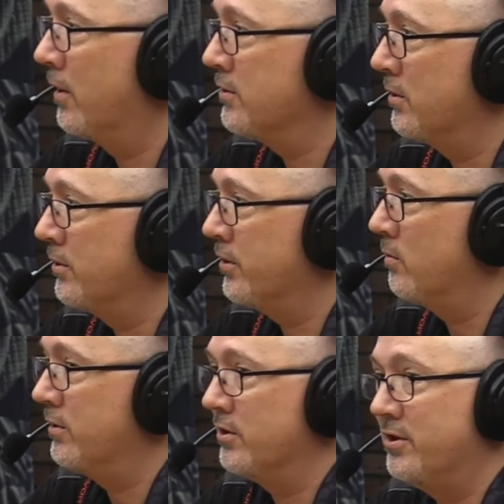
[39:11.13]

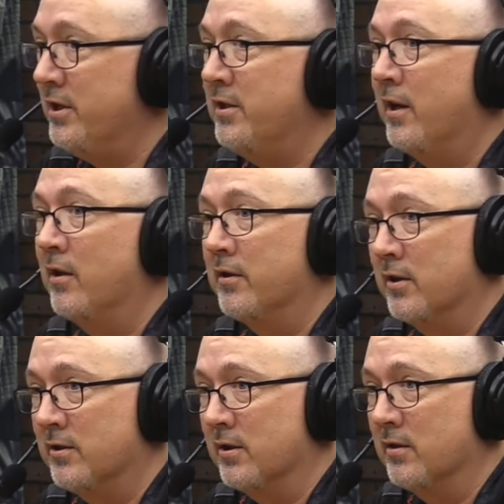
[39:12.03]
resolution, which is detail at
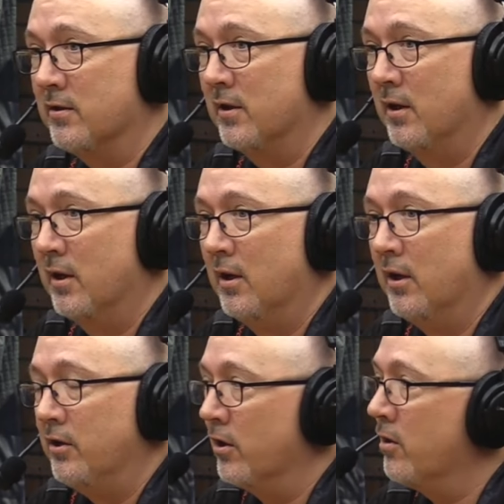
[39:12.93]
distance.
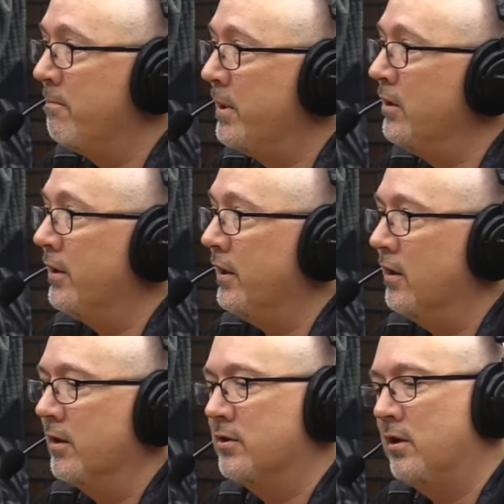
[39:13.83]
Your ability.
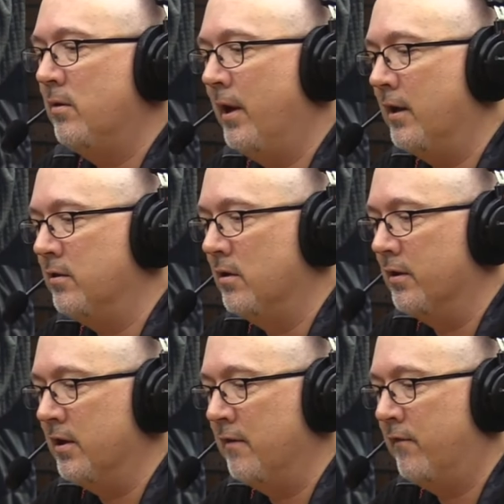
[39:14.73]
Let's say you had a
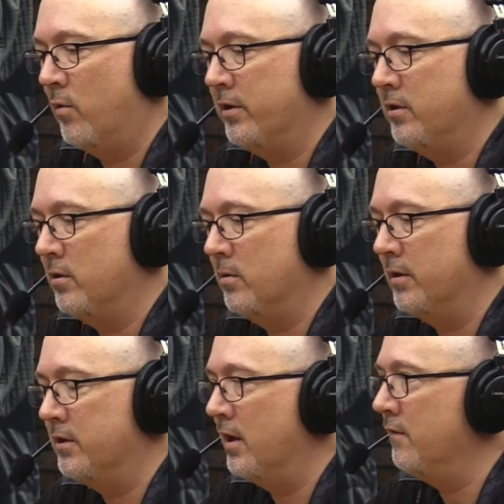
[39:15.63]
1042
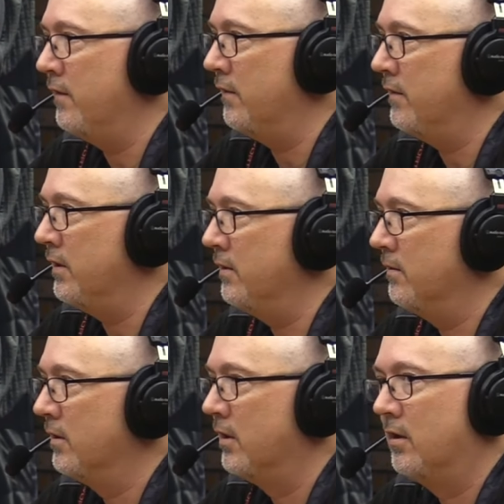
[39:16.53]
and a 1050
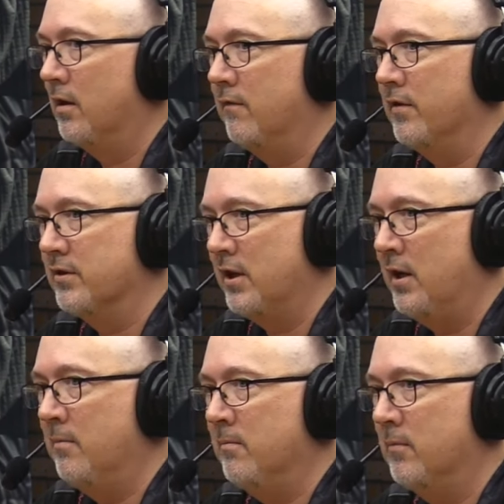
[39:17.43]
of the
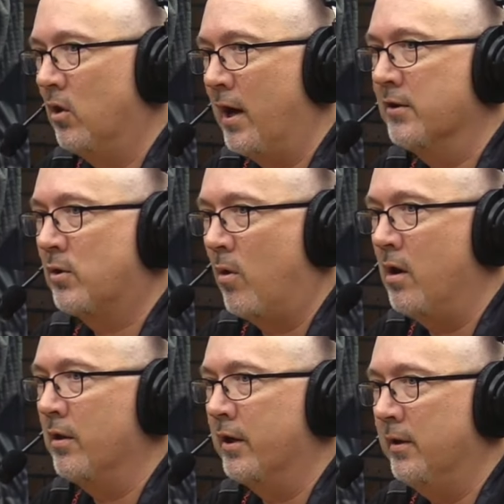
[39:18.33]
same glass
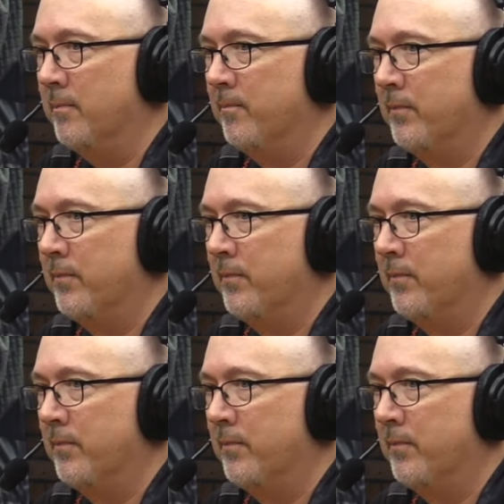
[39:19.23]
quality.